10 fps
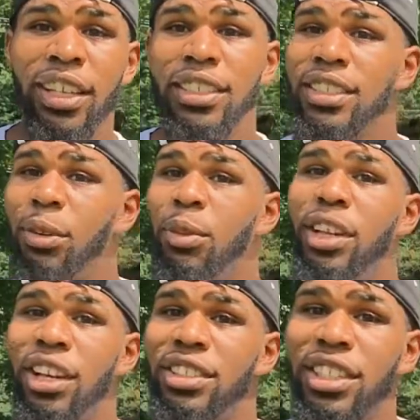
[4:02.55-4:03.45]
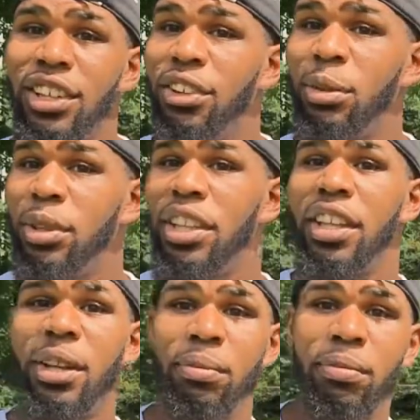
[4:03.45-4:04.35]
Someone else can only be
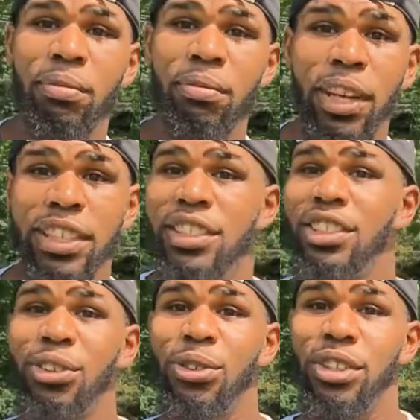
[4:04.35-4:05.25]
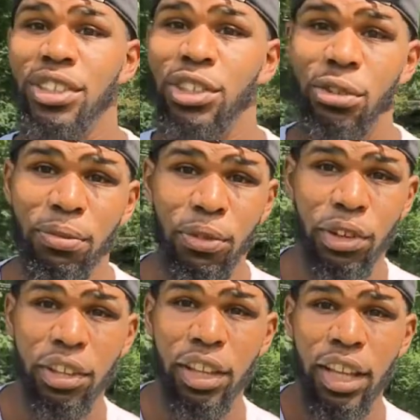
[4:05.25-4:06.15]
them, and so on and so
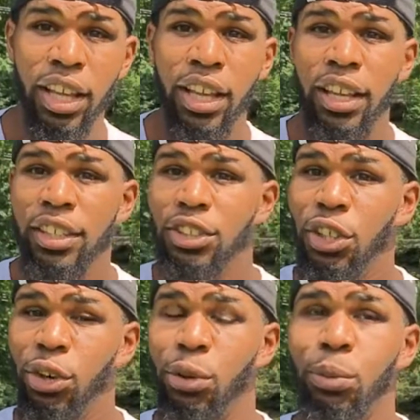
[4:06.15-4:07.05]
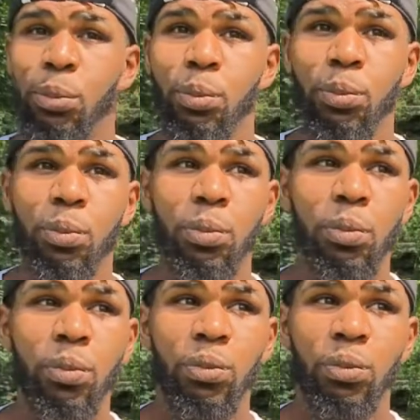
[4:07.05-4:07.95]
forth. So
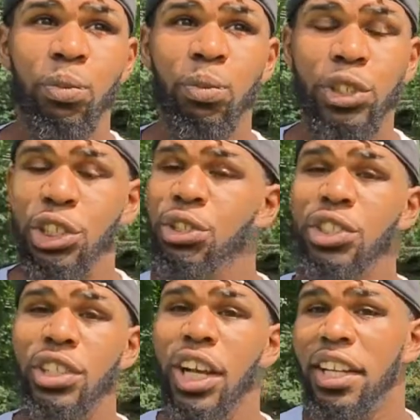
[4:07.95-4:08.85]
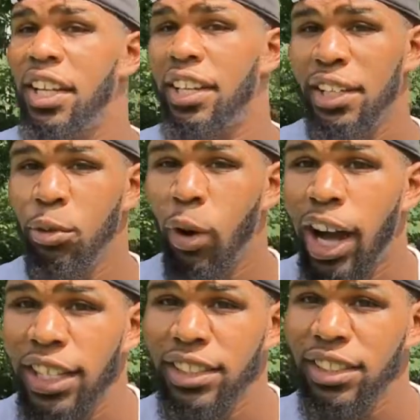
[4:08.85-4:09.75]
choose your identity
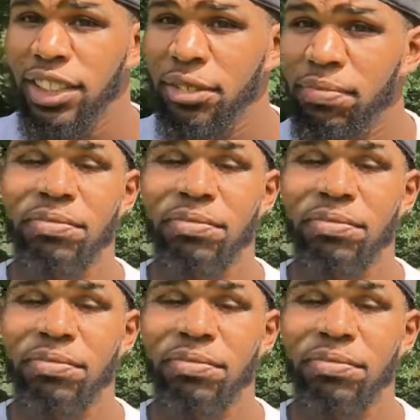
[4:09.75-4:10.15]
wisely.